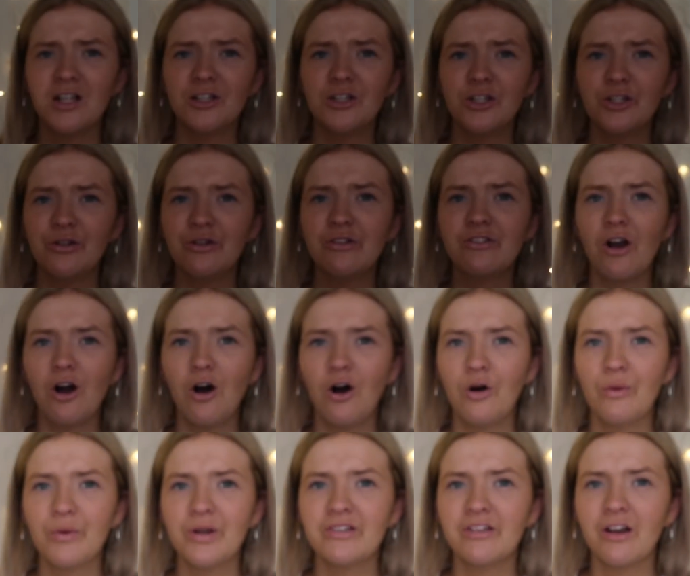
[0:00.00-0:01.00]
Lou's
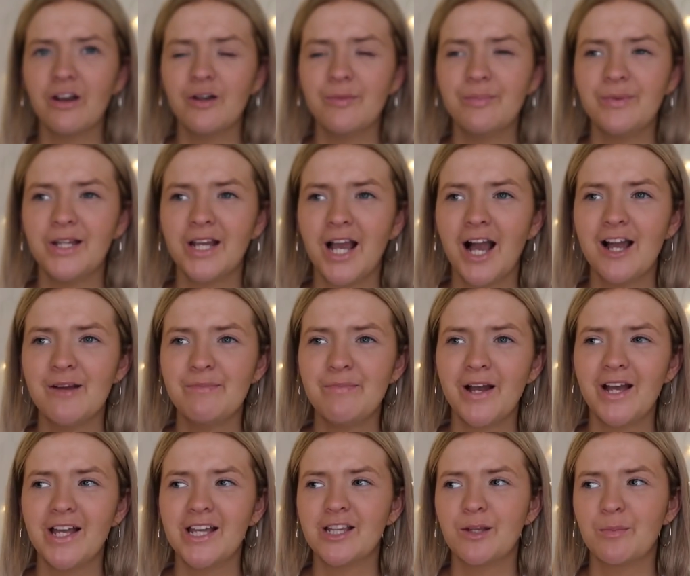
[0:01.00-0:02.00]
always opening. I
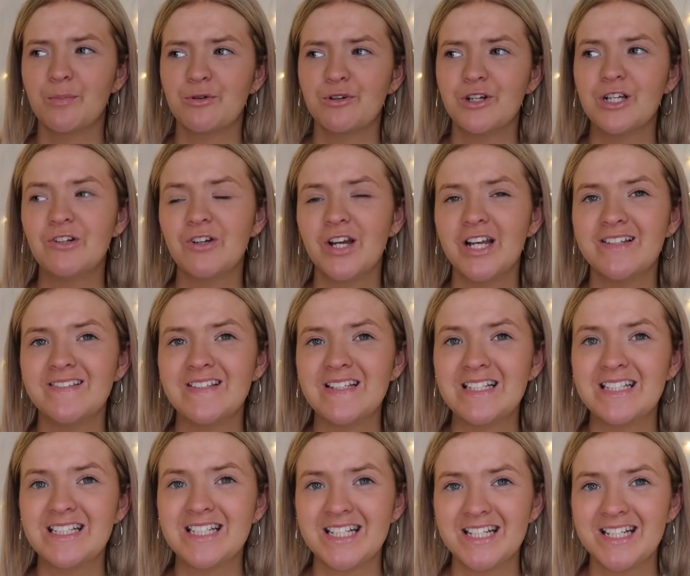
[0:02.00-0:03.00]
buy like the
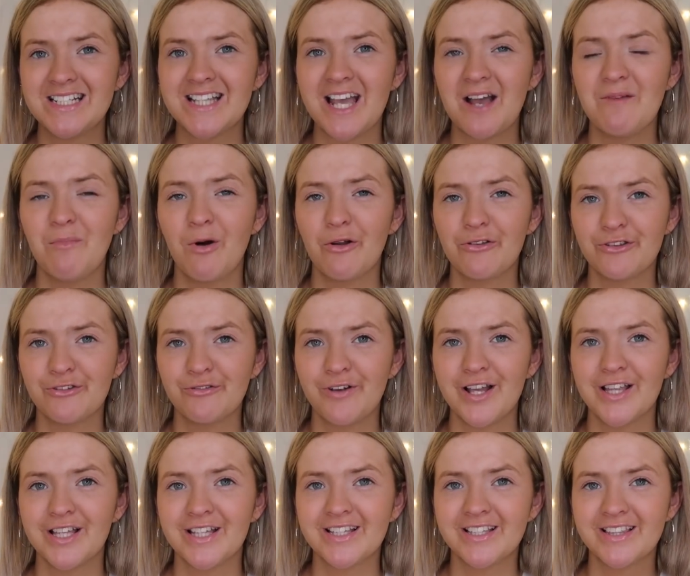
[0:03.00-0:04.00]
pre-grated cheese and
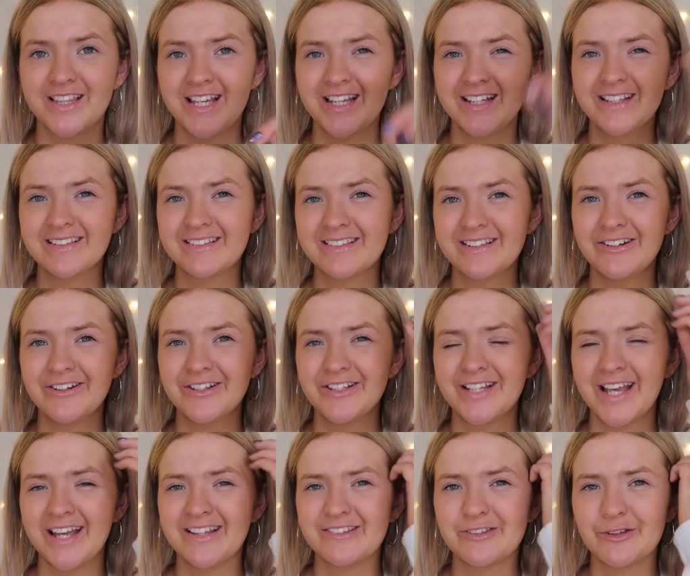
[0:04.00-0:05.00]
mozzarella things, you know, you can
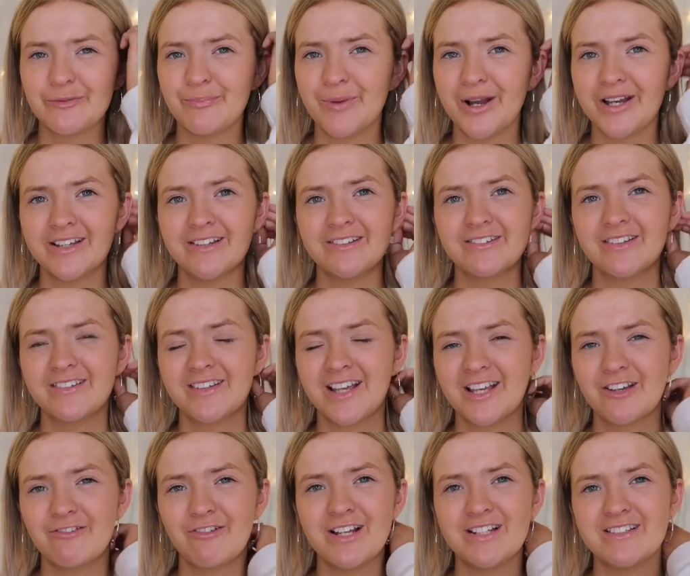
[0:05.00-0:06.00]
get in supermarkets. It's
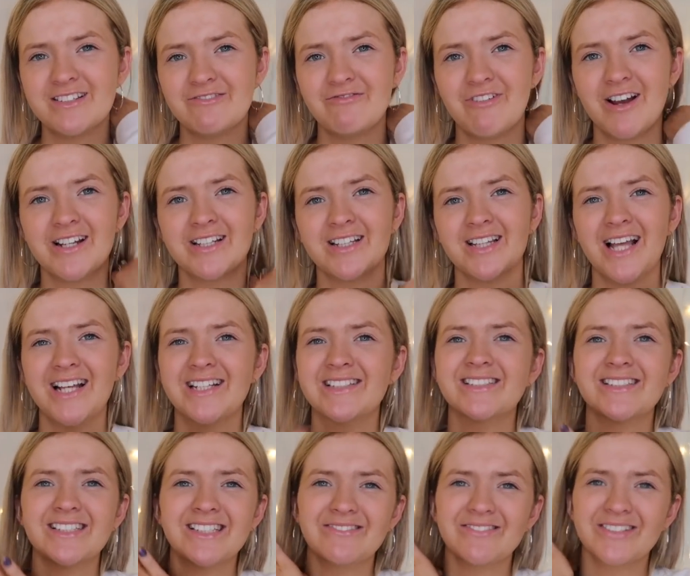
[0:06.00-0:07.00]
like grated red
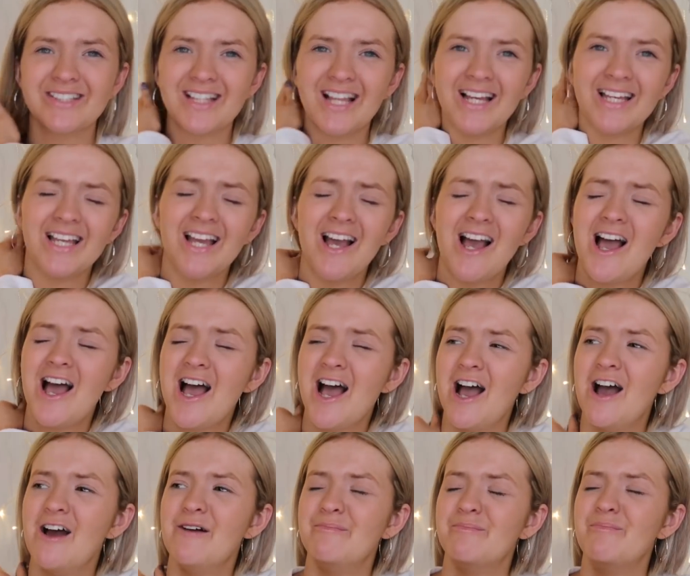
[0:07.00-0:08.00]
Leicester with like
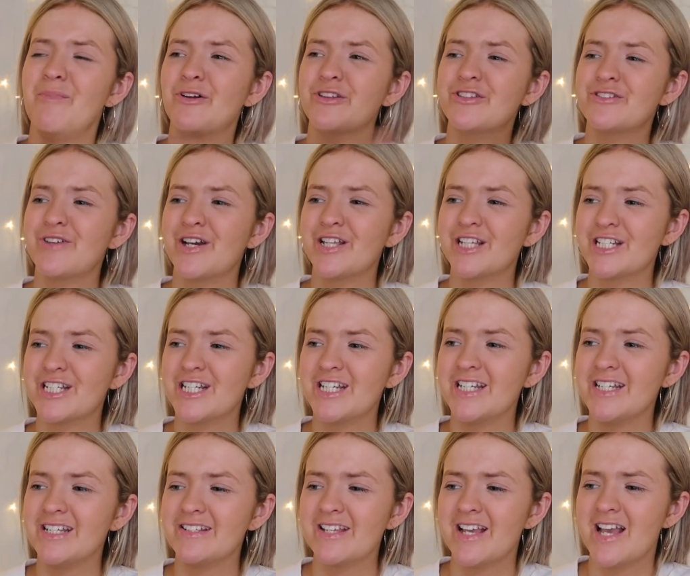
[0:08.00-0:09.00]
mozzarella
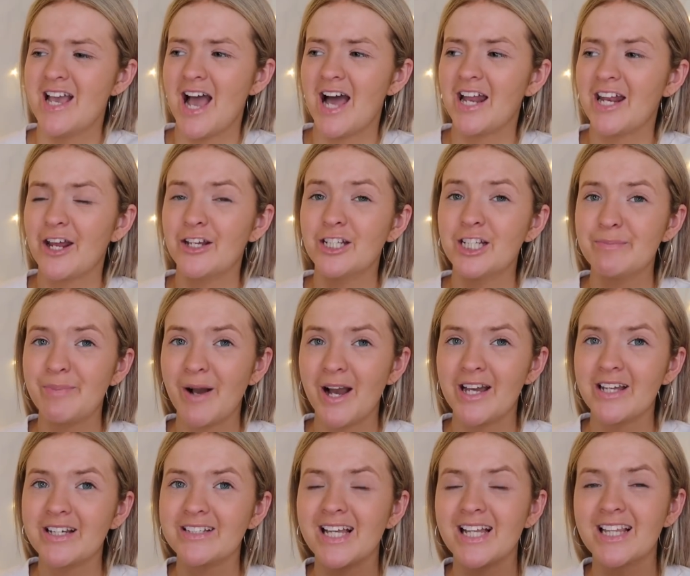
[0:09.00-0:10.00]
cheese, and I only
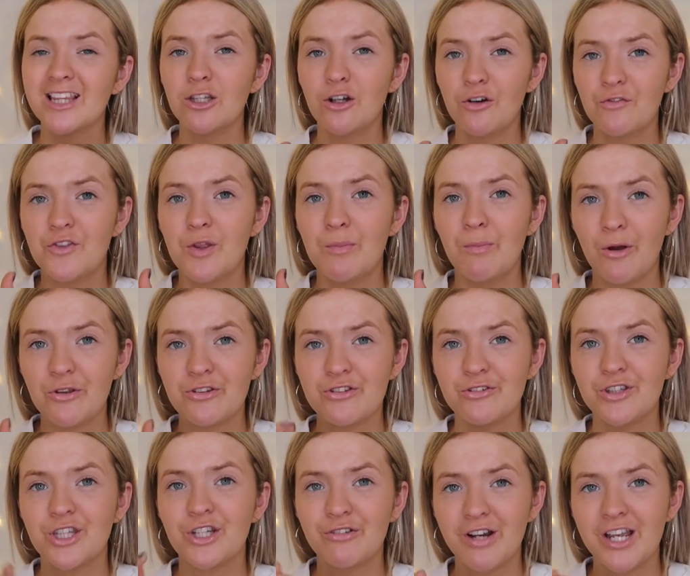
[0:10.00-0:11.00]
buy it because I love
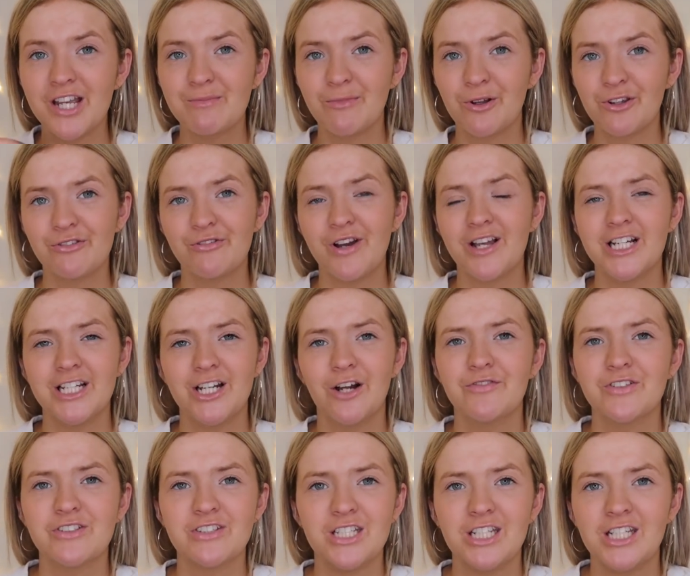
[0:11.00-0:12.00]
the grated mozzarella, and
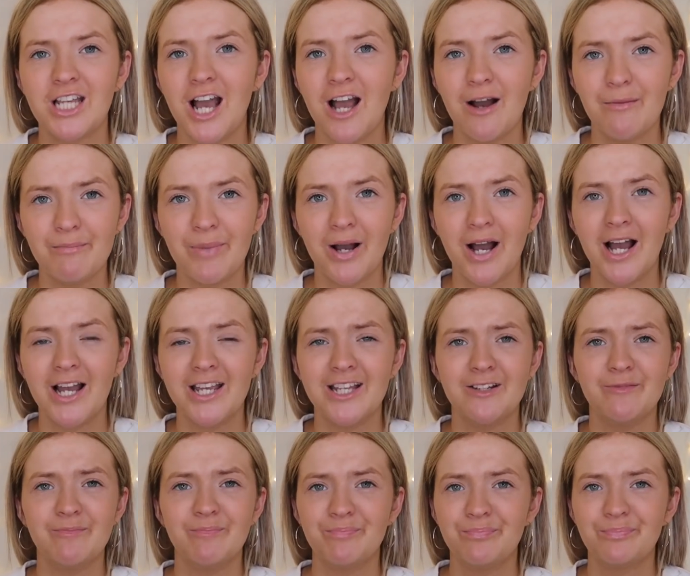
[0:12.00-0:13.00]
obviously you can't buy